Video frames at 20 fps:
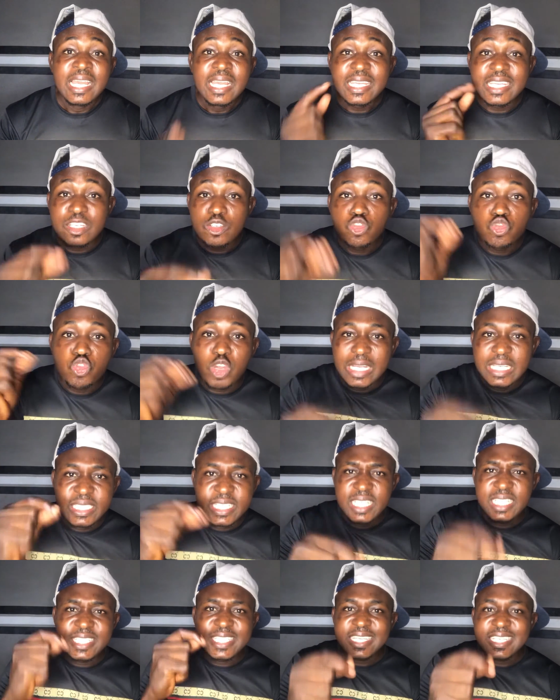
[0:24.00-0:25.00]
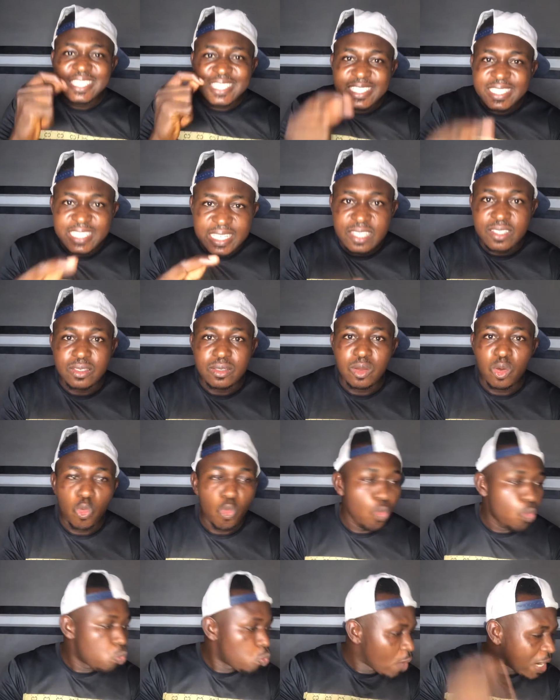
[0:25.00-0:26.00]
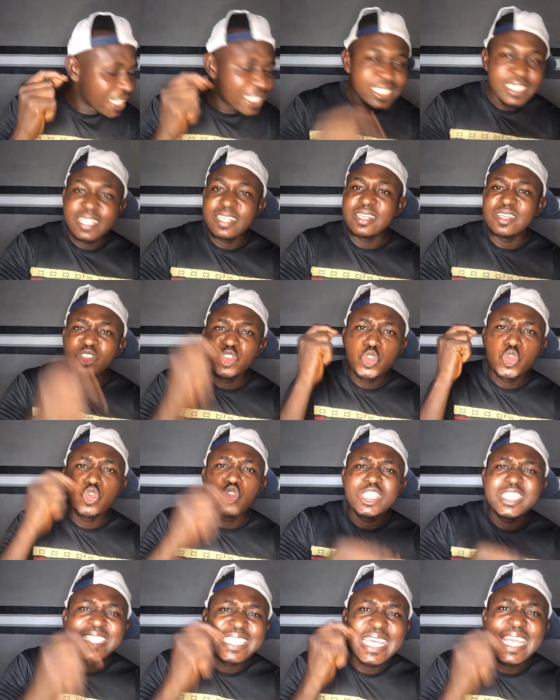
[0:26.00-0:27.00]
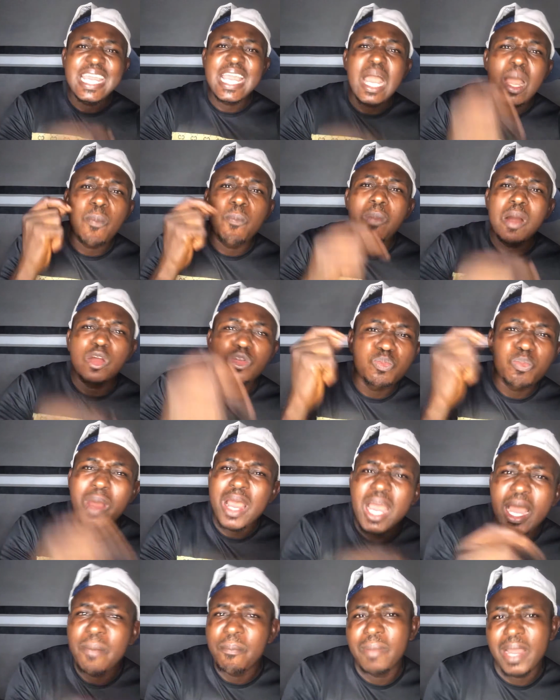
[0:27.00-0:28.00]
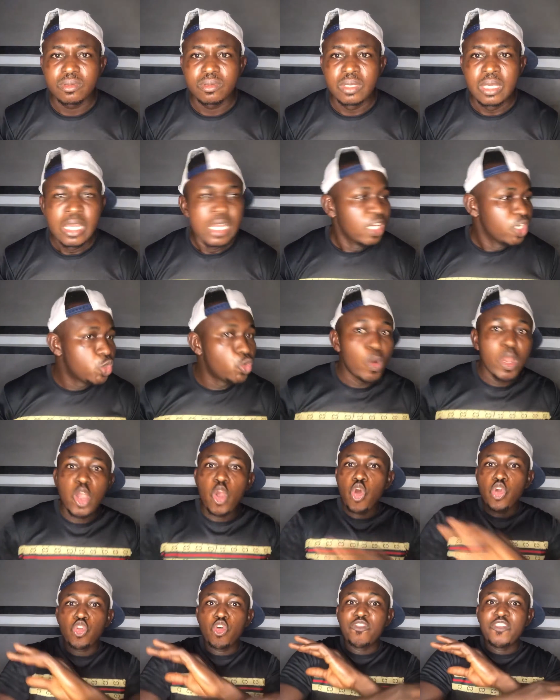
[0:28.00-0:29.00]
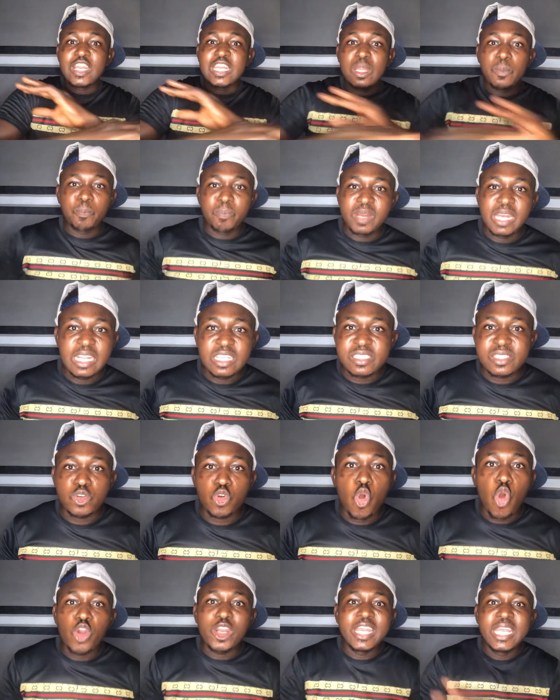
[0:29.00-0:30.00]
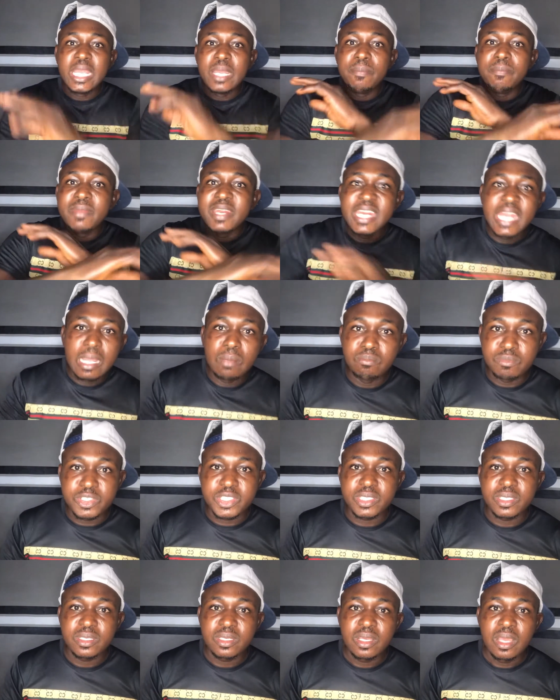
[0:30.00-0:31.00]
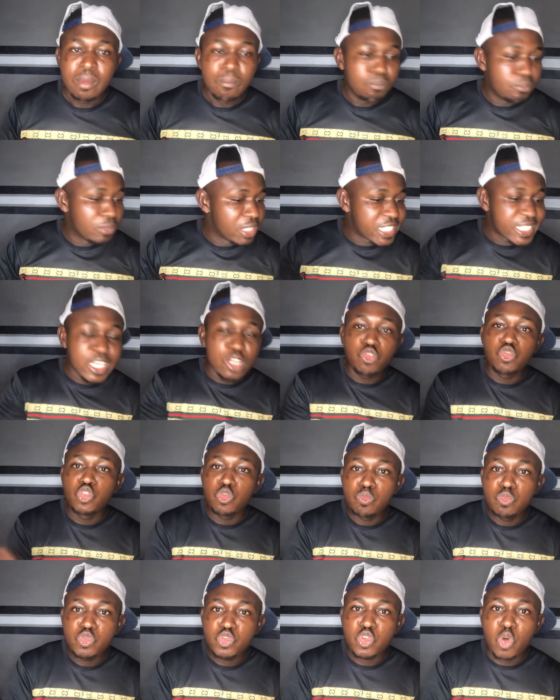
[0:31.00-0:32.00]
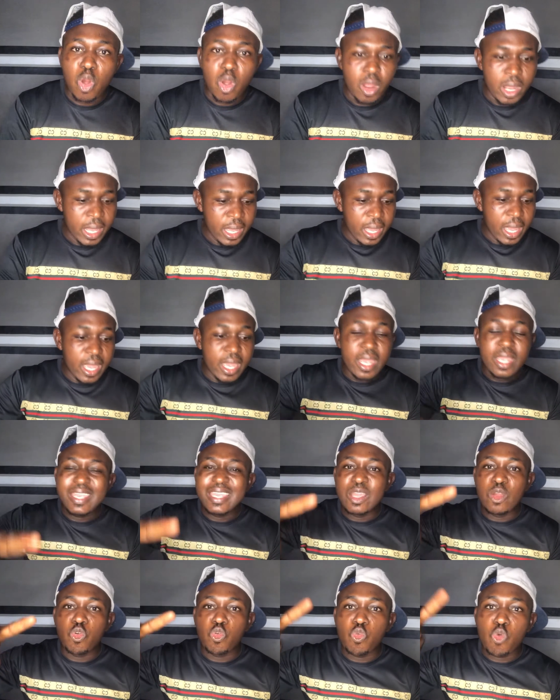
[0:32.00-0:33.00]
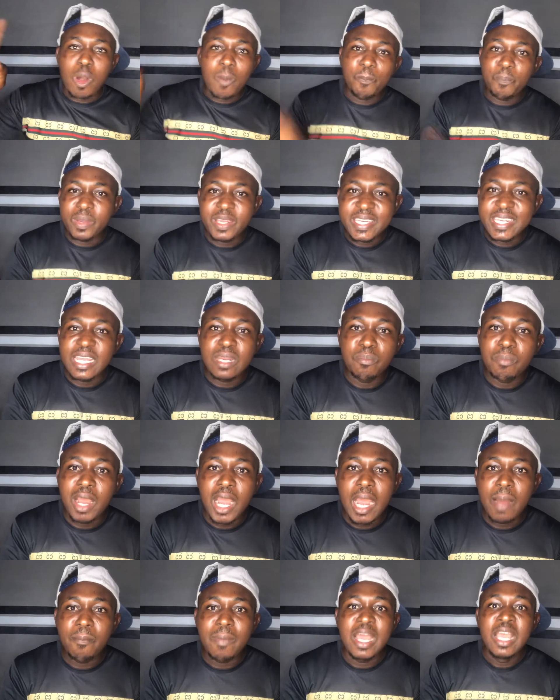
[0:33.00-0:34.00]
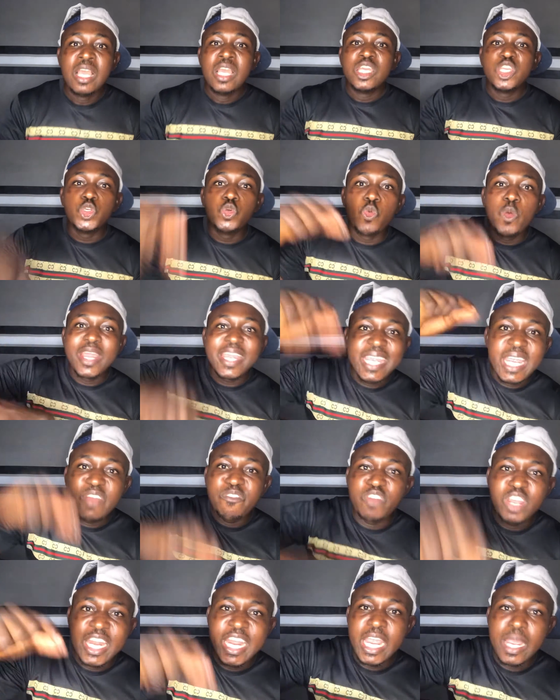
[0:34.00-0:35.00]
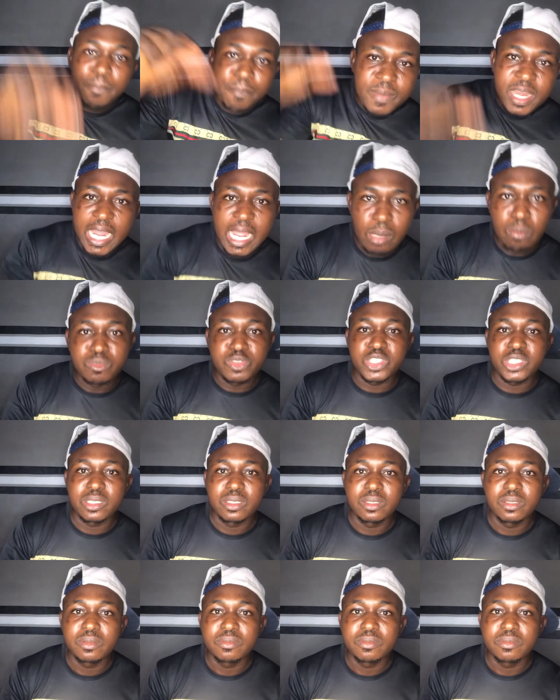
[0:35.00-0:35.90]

In 2016, what didn't you say about Mahama? You were all over the place calling him names. Mr. Dumso, incompetent Mahama, you were giving him names.